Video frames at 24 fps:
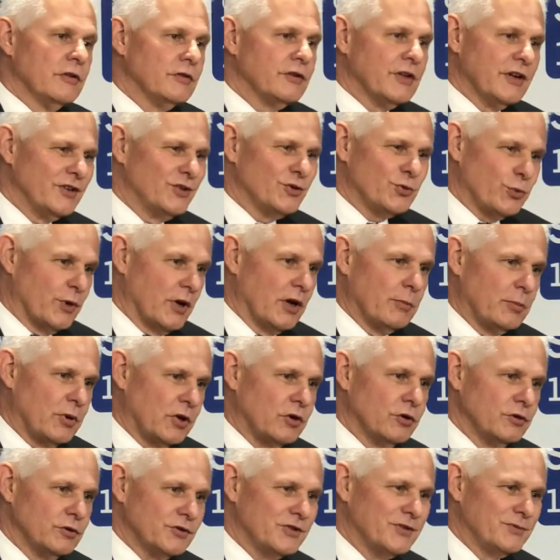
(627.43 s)
that is rare,
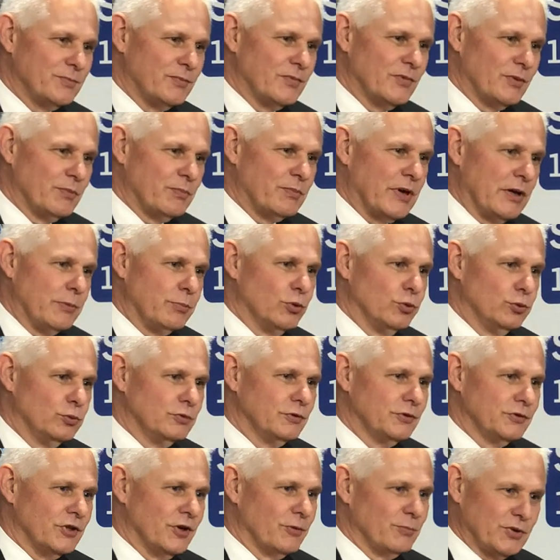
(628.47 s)
because people
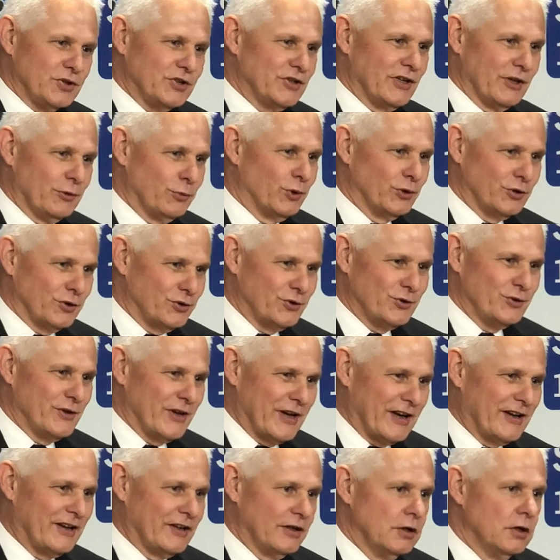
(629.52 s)
don't particularly want to do
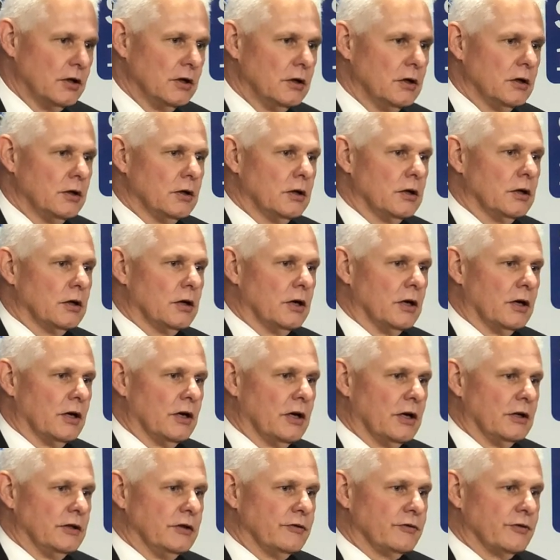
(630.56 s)
that.
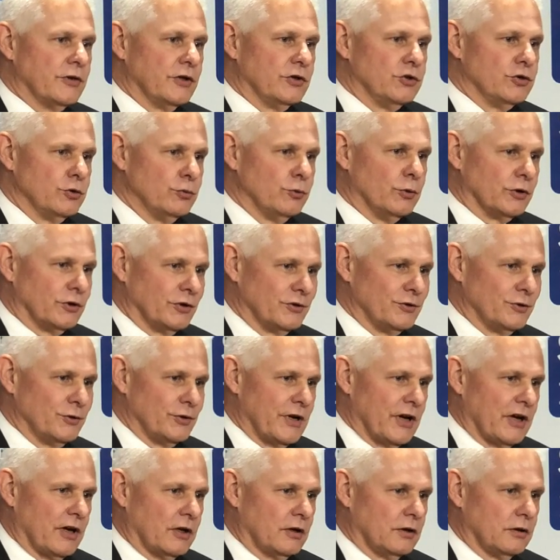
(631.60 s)
And if they do want to do
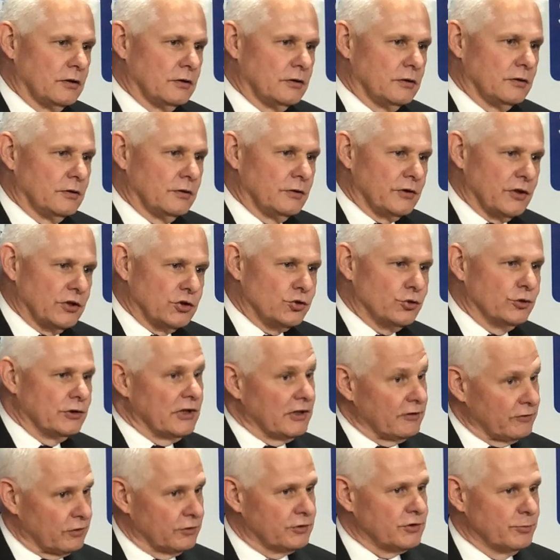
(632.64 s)
that, they should
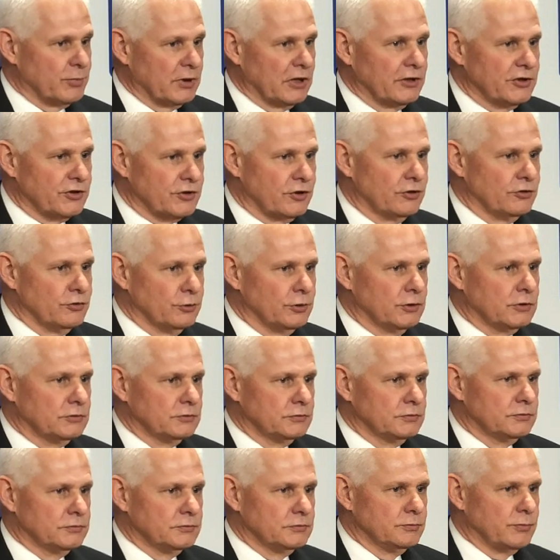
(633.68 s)
leave it to police to do it,
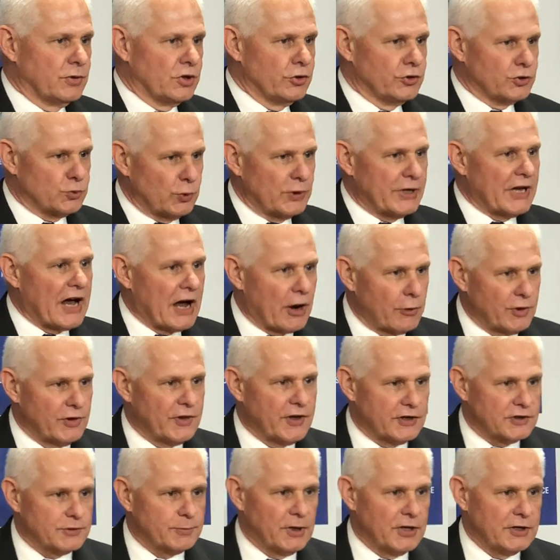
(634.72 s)
because we are in
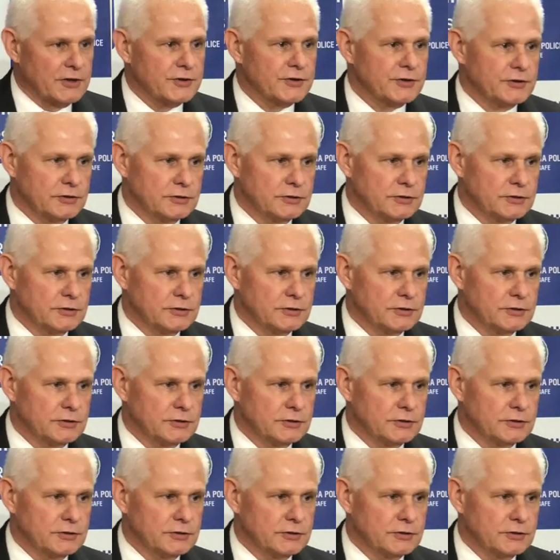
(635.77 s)
that space.